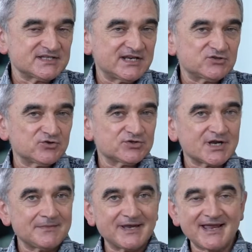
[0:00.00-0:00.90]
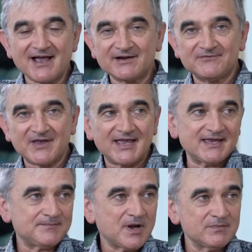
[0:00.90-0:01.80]
teachers coming out of
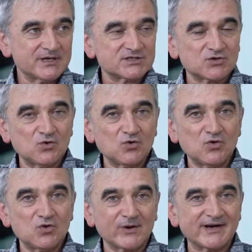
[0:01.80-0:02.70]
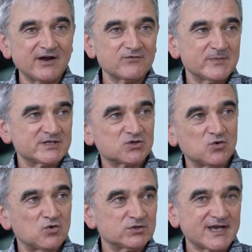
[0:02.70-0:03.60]
a public school or a government
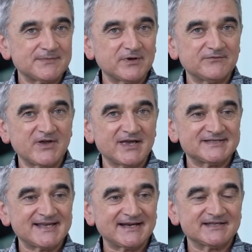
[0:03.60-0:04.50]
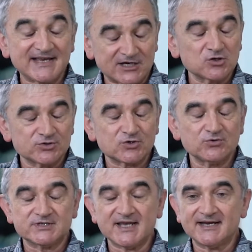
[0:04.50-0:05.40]
school type of uh, set, secular
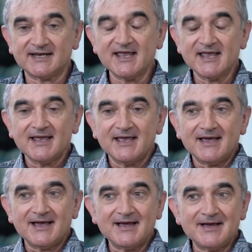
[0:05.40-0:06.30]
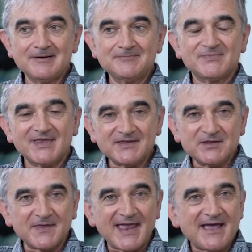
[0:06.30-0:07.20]
school setting, um, they,
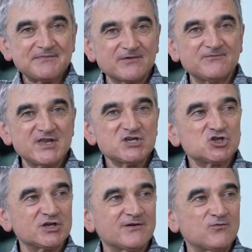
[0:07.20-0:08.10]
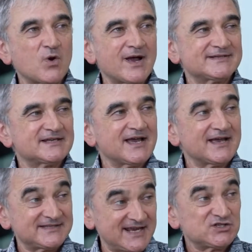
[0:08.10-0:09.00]
you know, they have their vision of what
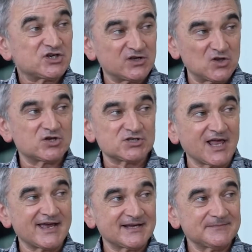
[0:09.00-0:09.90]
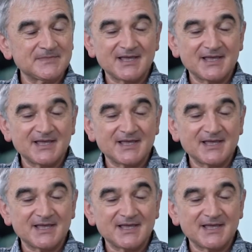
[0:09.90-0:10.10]
uh, teaching looks like.